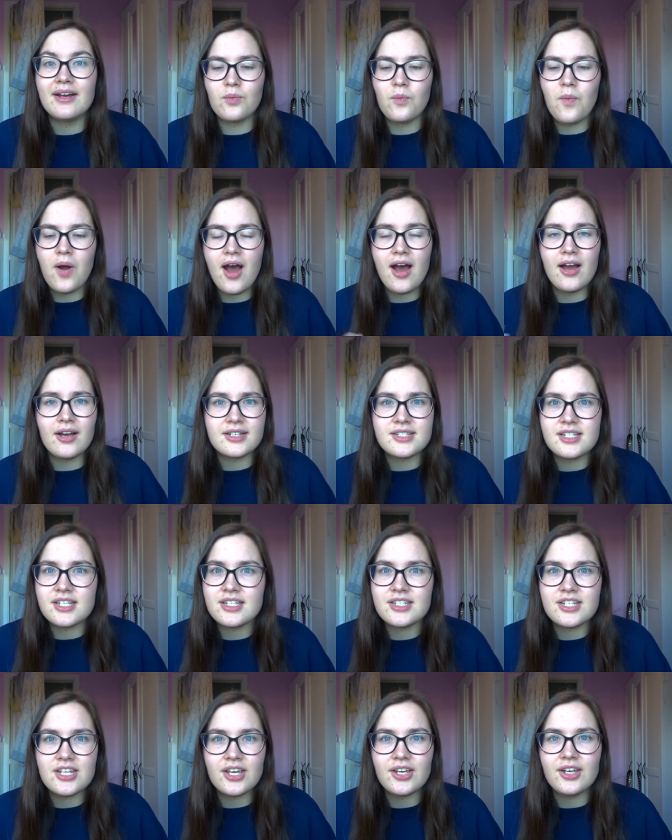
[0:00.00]
work
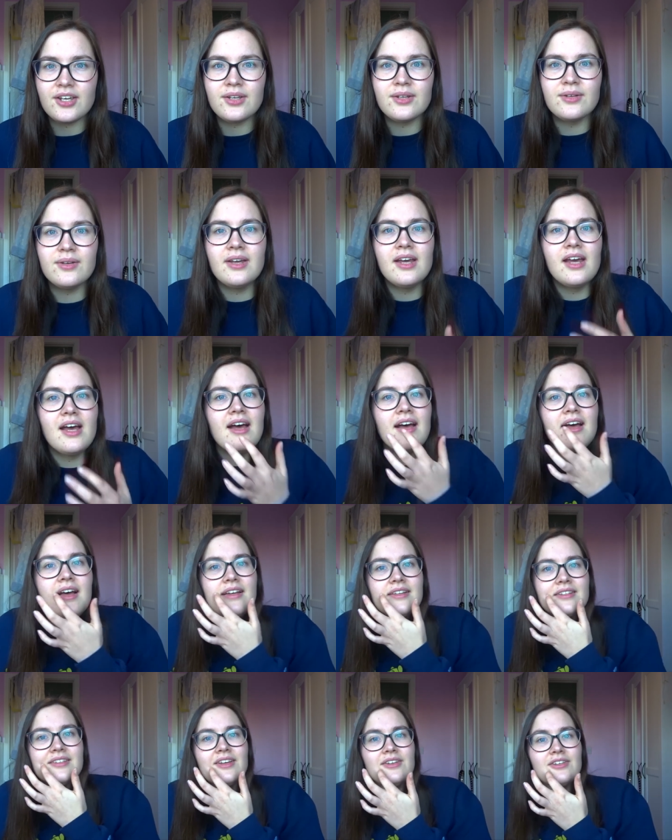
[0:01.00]
to do.
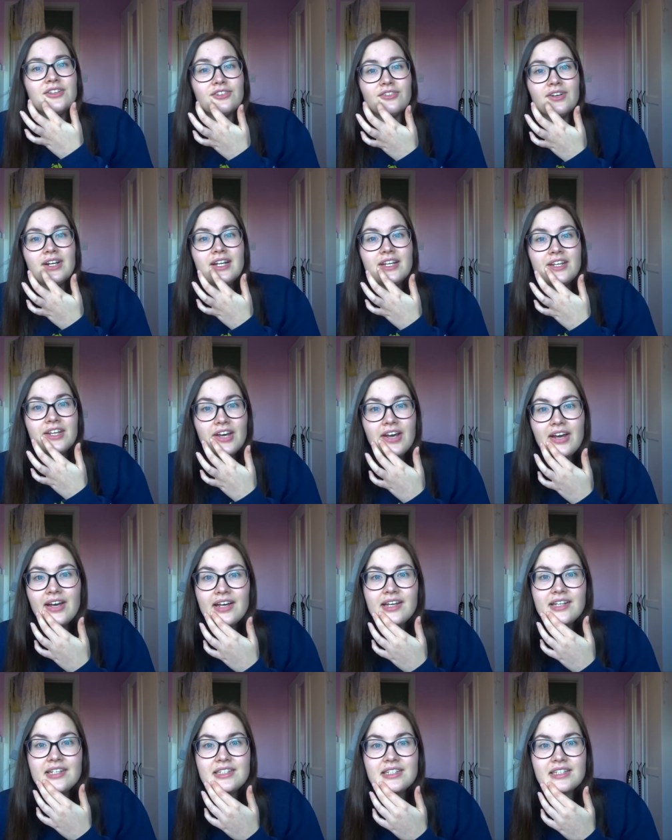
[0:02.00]
So it's really
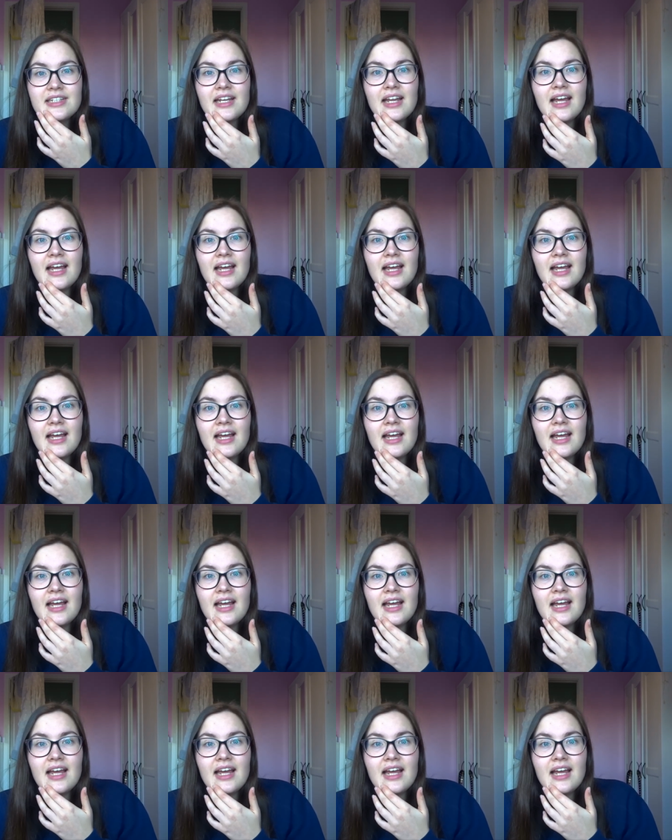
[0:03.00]
good.